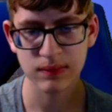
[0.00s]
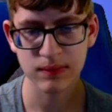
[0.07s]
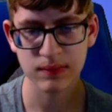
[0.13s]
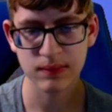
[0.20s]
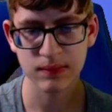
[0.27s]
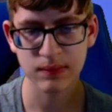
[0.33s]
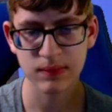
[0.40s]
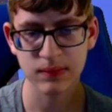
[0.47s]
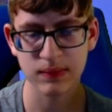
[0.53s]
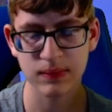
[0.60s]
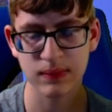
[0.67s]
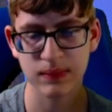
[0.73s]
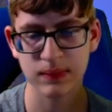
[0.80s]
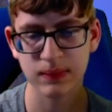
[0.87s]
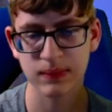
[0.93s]

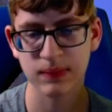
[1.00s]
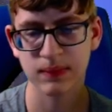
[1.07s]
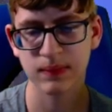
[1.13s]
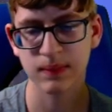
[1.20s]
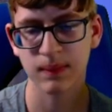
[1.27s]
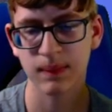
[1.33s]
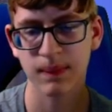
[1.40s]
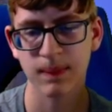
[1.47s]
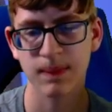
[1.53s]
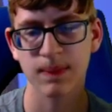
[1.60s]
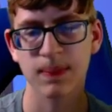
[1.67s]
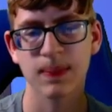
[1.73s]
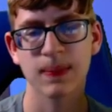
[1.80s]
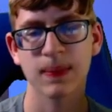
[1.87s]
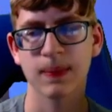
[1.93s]

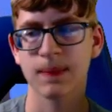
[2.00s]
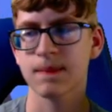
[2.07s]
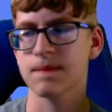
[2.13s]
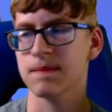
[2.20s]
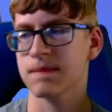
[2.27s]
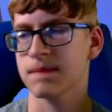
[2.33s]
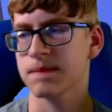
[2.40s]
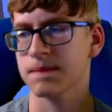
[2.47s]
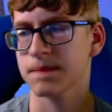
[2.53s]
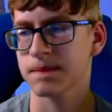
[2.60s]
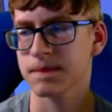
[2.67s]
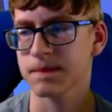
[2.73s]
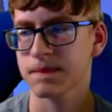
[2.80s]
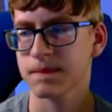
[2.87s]
This person isn't speaking.